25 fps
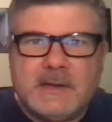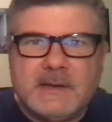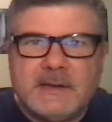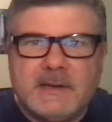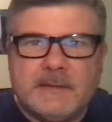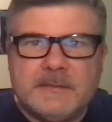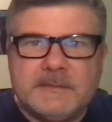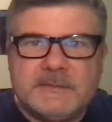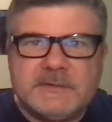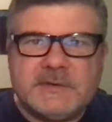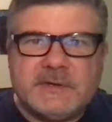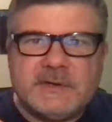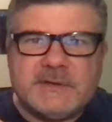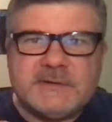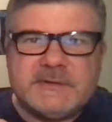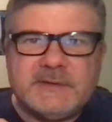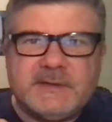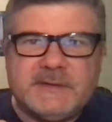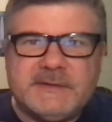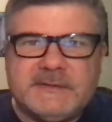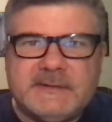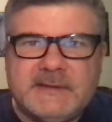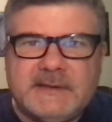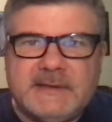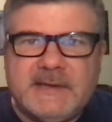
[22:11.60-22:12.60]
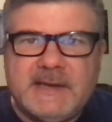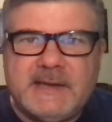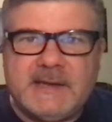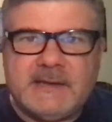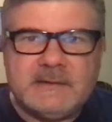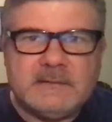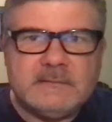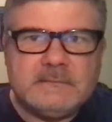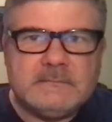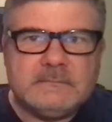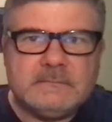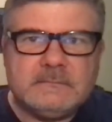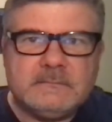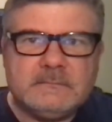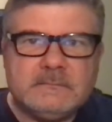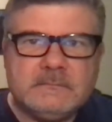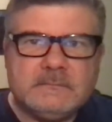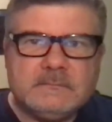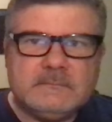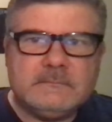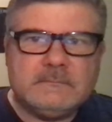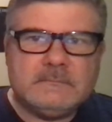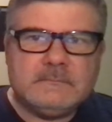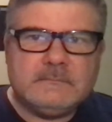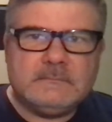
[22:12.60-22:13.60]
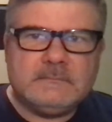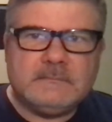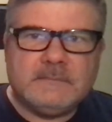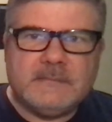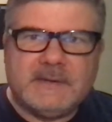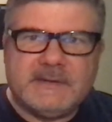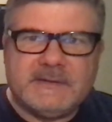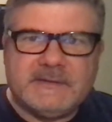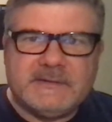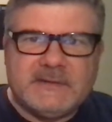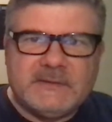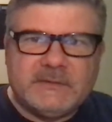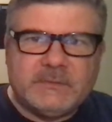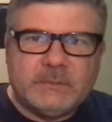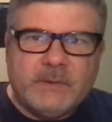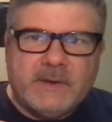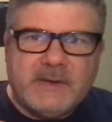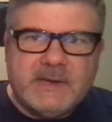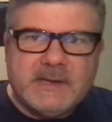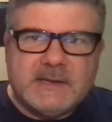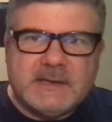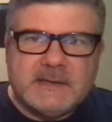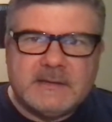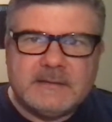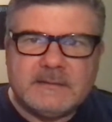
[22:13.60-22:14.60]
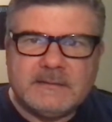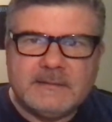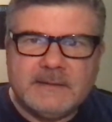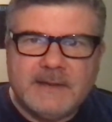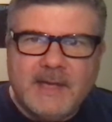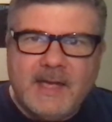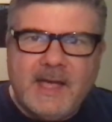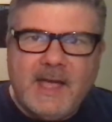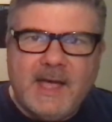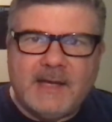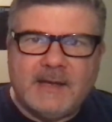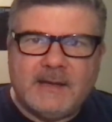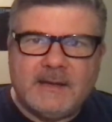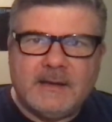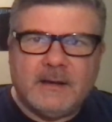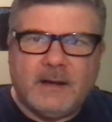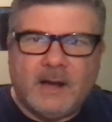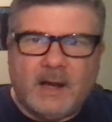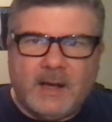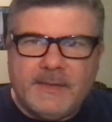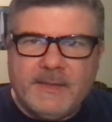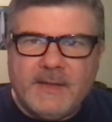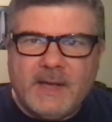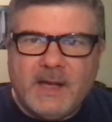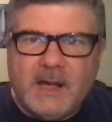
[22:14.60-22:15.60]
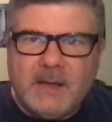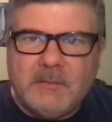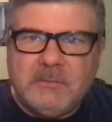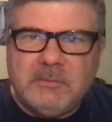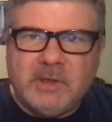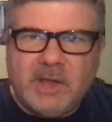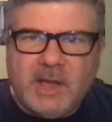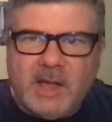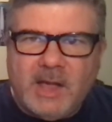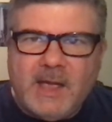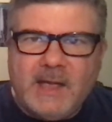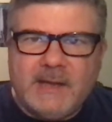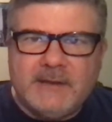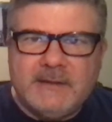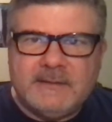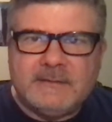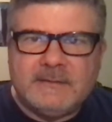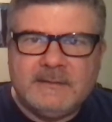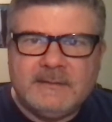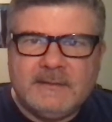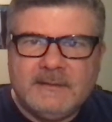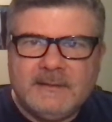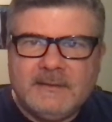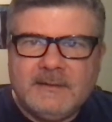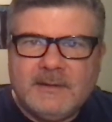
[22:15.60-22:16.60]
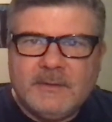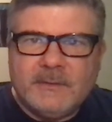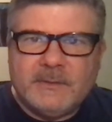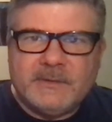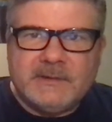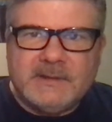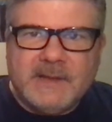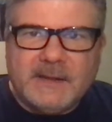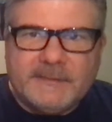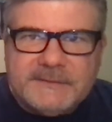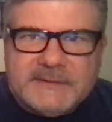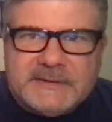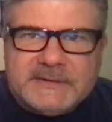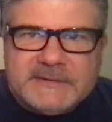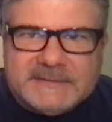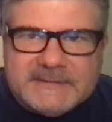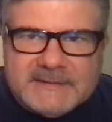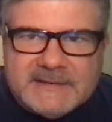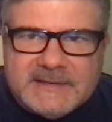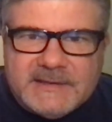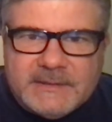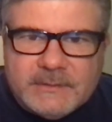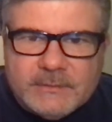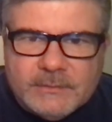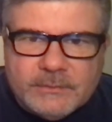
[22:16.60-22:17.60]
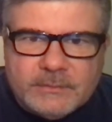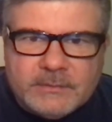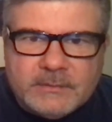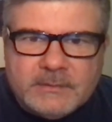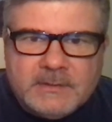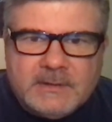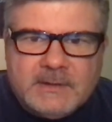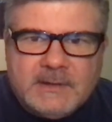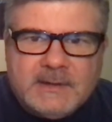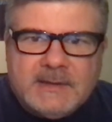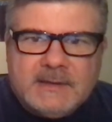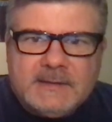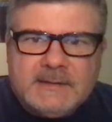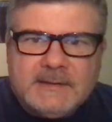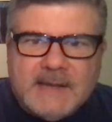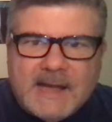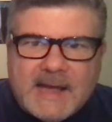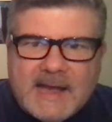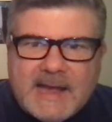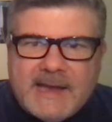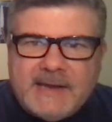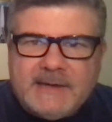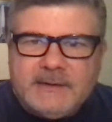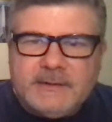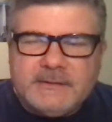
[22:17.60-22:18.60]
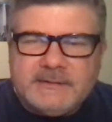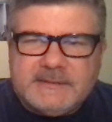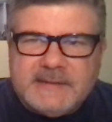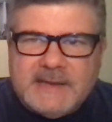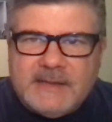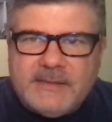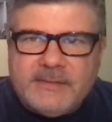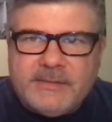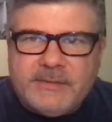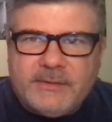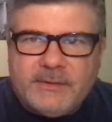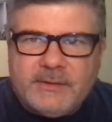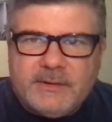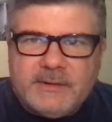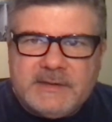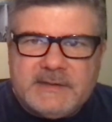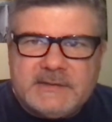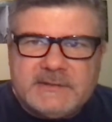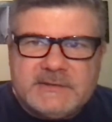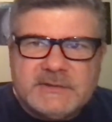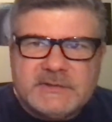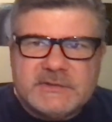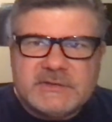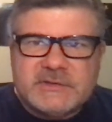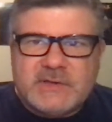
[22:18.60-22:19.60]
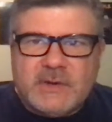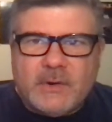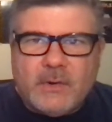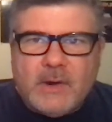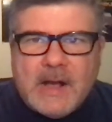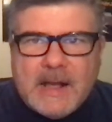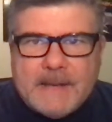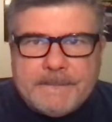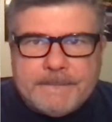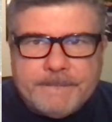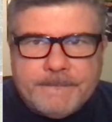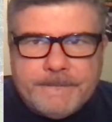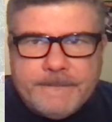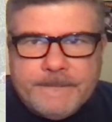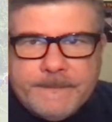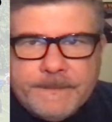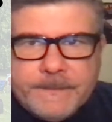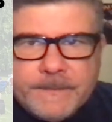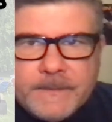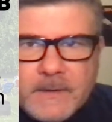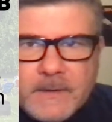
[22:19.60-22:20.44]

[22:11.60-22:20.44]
Come to church on Sunday. It's this week. Yeah, on the hub lawn. We'd love to see you. 9 or 10:30. Just show up.